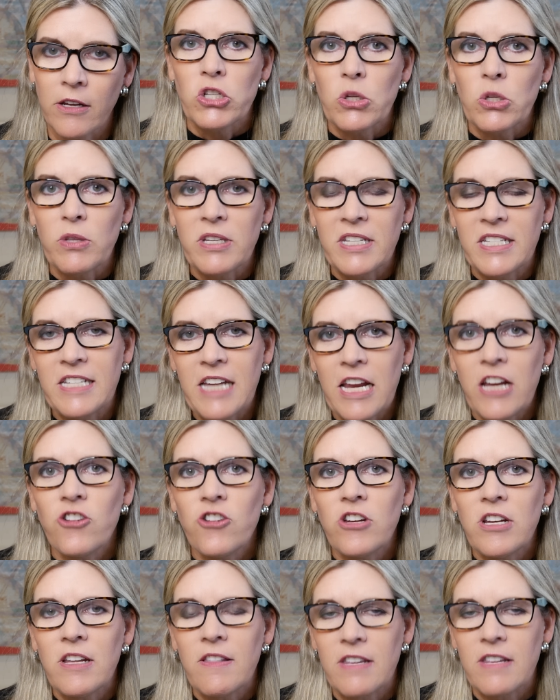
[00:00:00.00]
So the
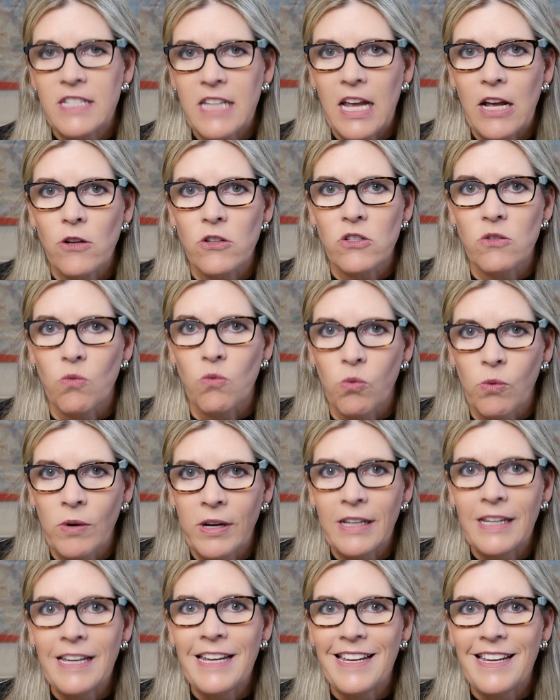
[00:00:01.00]
staging in this house really